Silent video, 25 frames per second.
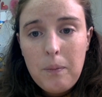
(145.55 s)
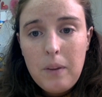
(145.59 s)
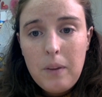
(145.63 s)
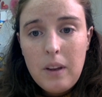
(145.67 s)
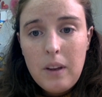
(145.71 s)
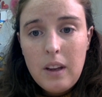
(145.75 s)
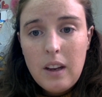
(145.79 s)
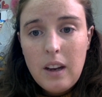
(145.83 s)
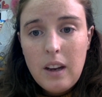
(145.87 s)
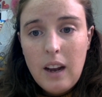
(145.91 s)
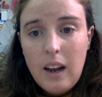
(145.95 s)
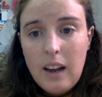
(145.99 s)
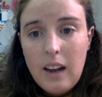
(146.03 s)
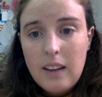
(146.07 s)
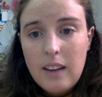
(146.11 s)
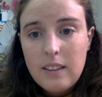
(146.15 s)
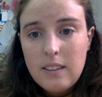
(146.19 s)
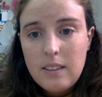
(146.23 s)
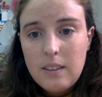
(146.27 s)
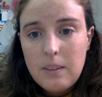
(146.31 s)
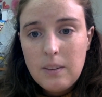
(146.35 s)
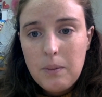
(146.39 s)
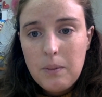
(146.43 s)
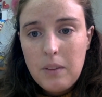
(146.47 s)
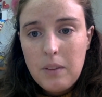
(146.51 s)
it has
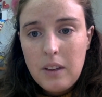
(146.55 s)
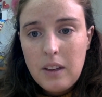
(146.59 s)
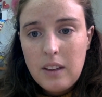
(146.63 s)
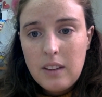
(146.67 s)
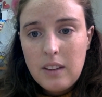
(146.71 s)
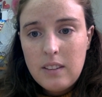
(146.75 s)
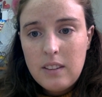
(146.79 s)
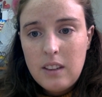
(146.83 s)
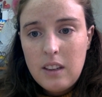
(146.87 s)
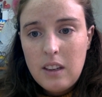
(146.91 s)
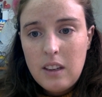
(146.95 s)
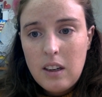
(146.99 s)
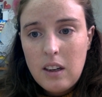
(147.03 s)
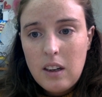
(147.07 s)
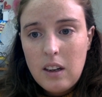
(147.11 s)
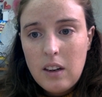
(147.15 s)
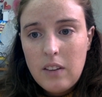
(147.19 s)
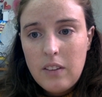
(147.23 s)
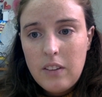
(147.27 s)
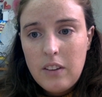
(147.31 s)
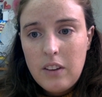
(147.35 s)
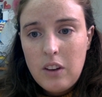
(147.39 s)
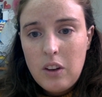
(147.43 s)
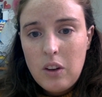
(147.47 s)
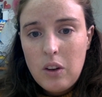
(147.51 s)
some things here
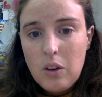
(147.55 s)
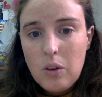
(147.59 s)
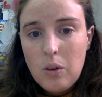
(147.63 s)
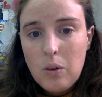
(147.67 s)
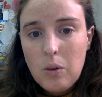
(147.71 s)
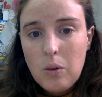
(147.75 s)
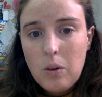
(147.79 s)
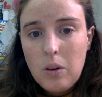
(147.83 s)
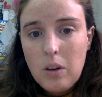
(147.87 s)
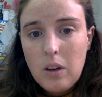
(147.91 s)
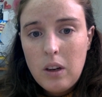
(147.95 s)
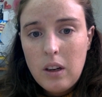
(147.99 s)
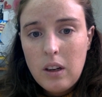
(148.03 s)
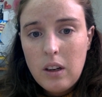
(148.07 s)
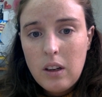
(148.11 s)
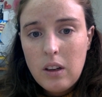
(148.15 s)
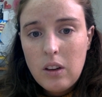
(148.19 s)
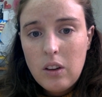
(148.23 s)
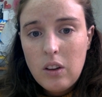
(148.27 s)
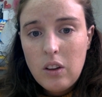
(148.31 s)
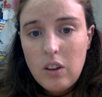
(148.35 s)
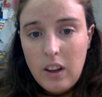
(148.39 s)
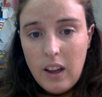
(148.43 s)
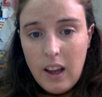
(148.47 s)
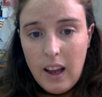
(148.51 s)
that you can
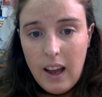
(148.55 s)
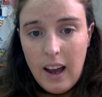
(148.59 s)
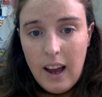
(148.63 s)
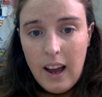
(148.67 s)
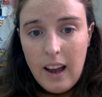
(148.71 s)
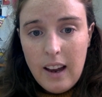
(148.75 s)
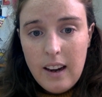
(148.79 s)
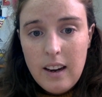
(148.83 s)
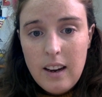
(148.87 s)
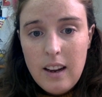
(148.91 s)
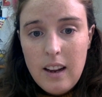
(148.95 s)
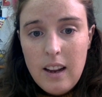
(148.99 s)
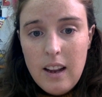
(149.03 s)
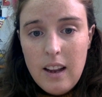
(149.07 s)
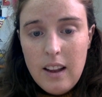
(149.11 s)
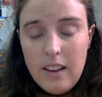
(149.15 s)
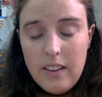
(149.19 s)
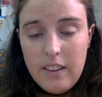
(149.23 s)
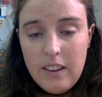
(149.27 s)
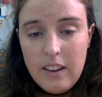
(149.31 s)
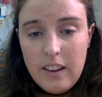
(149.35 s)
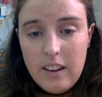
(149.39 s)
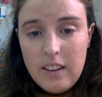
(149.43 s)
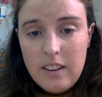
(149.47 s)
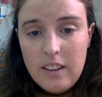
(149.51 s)
look at.
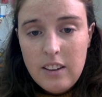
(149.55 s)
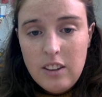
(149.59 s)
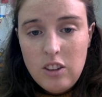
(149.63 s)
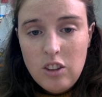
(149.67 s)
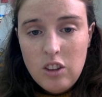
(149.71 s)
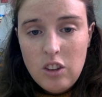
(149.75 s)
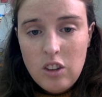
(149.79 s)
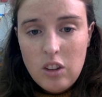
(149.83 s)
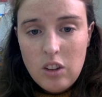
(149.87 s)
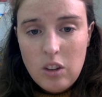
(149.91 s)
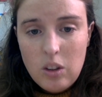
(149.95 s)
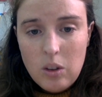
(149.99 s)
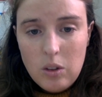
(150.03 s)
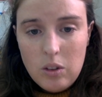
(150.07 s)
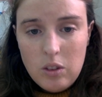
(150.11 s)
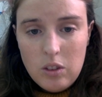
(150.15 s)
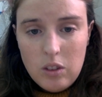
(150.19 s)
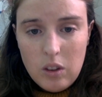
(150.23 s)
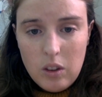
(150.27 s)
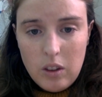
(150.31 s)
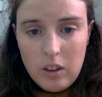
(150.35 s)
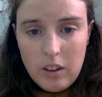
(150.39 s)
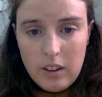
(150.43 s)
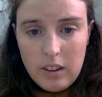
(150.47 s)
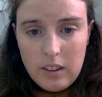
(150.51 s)
The additional notes, the
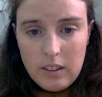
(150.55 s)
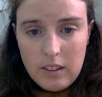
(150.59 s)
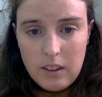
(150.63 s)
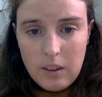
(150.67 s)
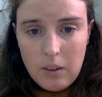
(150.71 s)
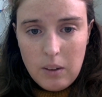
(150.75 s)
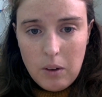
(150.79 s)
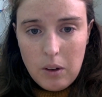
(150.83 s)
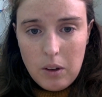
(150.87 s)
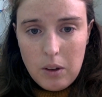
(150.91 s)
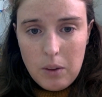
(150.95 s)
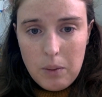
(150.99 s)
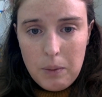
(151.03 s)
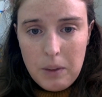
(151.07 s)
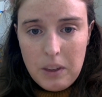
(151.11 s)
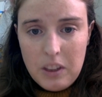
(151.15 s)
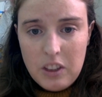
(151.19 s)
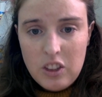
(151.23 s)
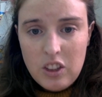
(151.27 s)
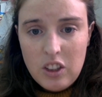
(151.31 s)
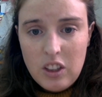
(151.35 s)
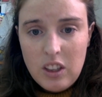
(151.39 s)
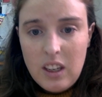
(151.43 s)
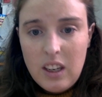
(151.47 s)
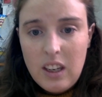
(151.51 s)
only things I want to
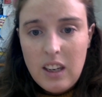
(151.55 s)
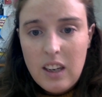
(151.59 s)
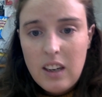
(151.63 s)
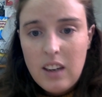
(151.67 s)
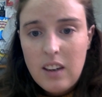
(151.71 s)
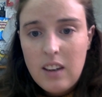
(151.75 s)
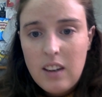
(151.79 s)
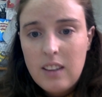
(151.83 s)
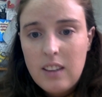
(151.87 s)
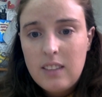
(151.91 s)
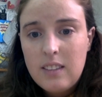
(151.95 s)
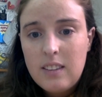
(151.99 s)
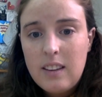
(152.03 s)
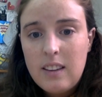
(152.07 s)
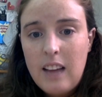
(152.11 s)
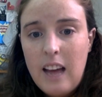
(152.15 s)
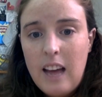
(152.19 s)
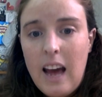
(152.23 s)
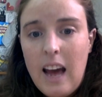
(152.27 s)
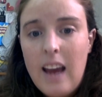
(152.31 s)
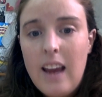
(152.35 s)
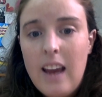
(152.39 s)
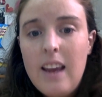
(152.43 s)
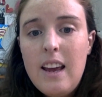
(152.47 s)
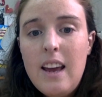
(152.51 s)
mention here is
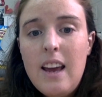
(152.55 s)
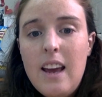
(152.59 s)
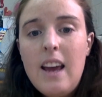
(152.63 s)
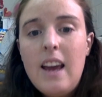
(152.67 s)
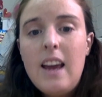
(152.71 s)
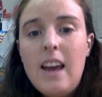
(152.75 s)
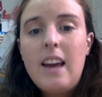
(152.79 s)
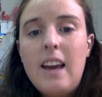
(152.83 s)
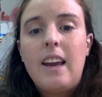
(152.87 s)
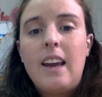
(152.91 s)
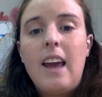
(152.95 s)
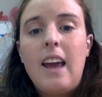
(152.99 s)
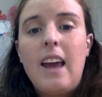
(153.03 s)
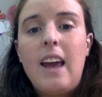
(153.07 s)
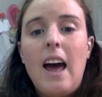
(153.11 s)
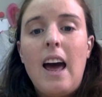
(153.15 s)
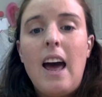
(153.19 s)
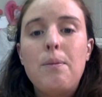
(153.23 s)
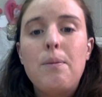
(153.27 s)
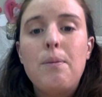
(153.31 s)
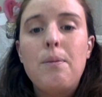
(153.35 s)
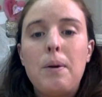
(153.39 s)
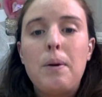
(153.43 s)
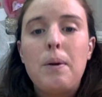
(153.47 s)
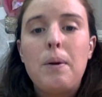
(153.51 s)
that it
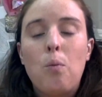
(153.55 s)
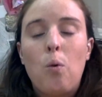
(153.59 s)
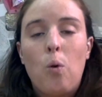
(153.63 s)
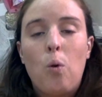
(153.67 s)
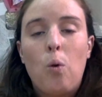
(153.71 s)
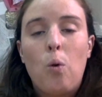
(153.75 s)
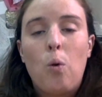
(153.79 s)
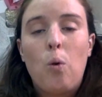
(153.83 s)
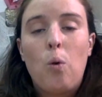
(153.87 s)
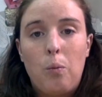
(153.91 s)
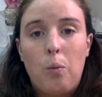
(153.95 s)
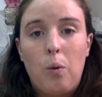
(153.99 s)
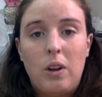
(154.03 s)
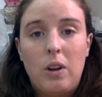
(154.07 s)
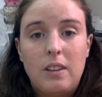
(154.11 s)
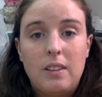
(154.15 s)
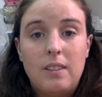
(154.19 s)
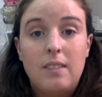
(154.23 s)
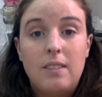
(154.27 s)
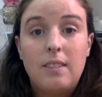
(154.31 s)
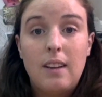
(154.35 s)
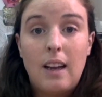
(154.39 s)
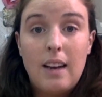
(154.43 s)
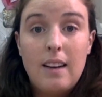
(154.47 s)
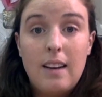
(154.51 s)
can be more than one
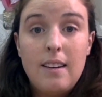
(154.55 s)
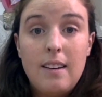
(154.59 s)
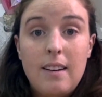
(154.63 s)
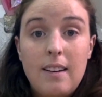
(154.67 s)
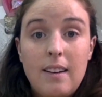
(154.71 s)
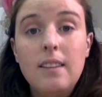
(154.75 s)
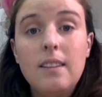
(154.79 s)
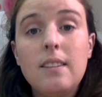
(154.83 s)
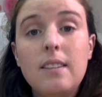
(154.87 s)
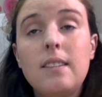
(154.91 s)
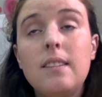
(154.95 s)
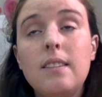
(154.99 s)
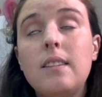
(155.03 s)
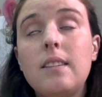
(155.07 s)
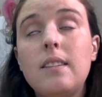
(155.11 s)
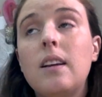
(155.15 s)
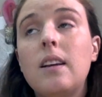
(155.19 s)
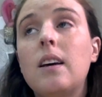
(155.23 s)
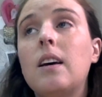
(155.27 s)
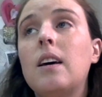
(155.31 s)
sentence.